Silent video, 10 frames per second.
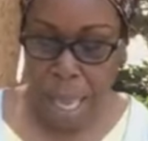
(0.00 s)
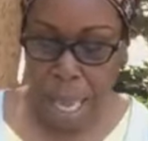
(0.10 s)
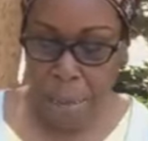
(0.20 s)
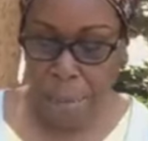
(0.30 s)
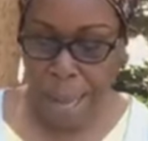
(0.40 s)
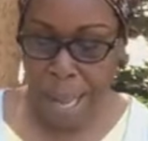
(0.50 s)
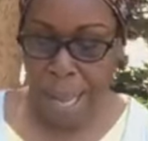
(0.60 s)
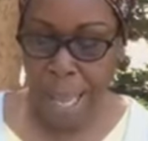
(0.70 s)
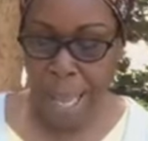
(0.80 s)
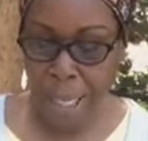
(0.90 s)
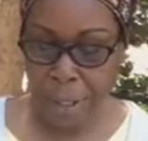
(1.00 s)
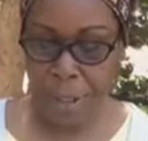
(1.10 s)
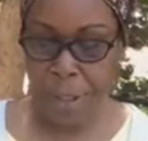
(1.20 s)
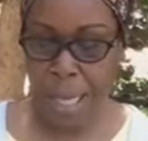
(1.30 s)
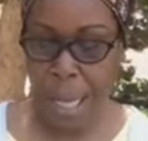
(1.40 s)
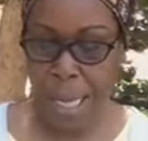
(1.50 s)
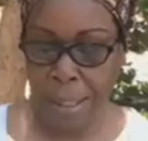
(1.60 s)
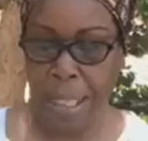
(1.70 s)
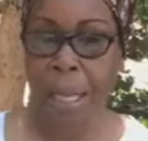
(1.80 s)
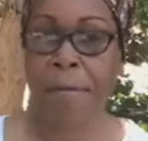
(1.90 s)
and by
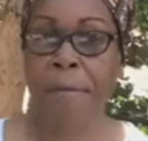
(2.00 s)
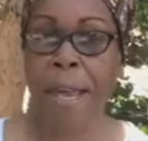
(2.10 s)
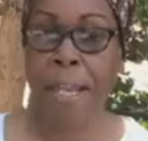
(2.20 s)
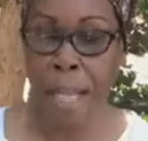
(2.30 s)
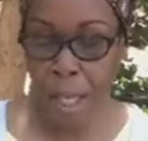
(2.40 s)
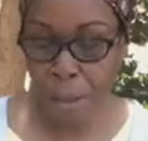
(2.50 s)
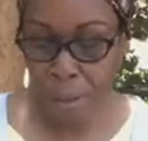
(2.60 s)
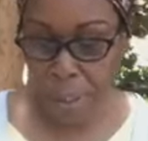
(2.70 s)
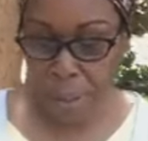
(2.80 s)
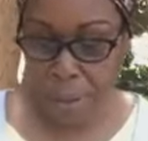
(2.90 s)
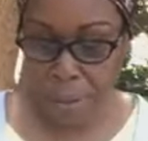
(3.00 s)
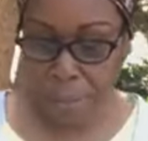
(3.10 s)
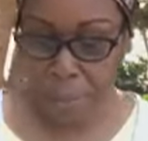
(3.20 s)
exercise their faith increased.